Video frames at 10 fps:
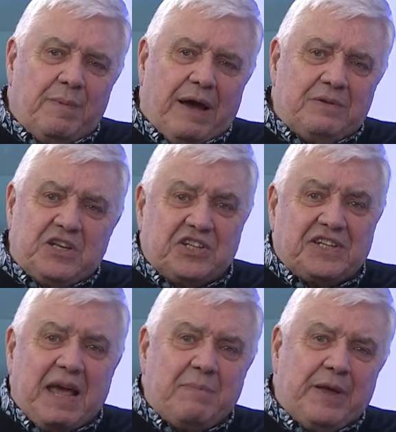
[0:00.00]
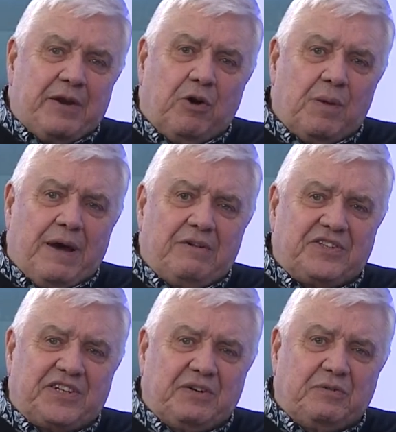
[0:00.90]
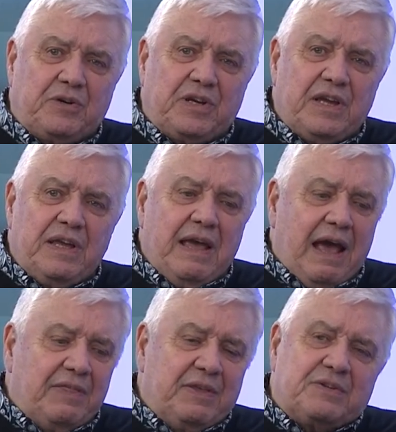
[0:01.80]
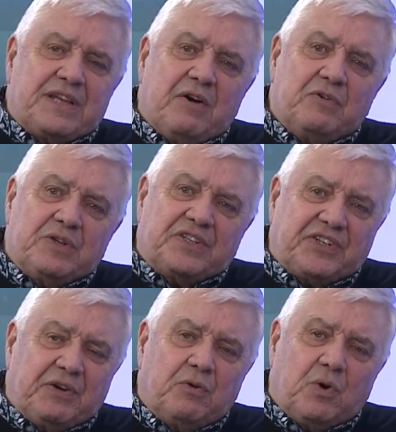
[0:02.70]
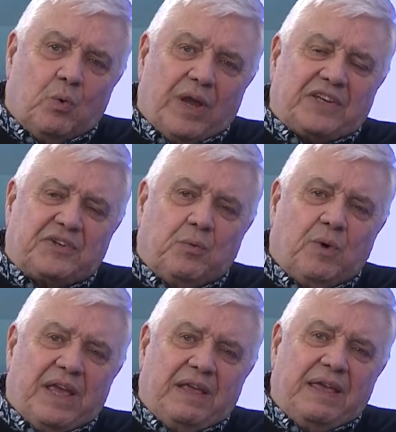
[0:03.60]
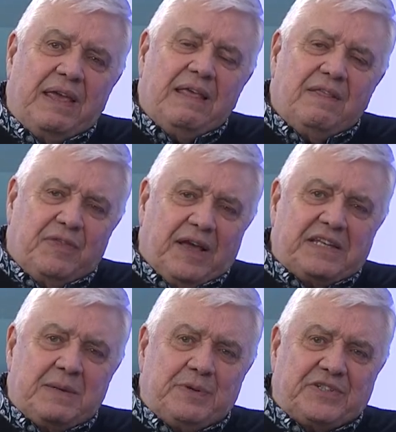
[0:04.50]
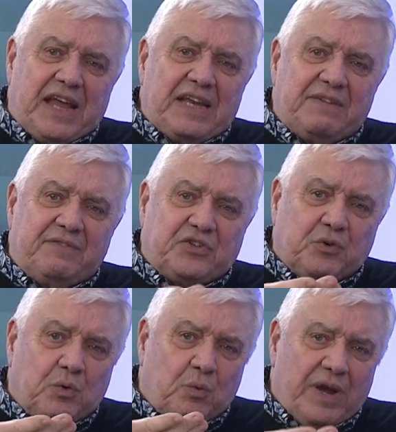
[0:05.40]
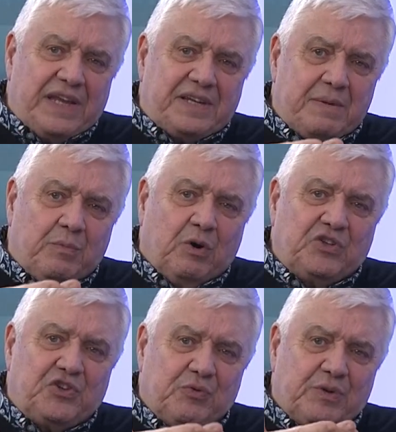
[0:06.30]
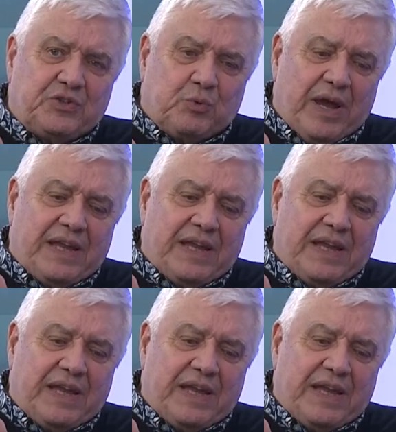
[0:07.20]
just type in all about silk, and they'll tell you silk wicks away 30% of its own weight in moisture or sweat.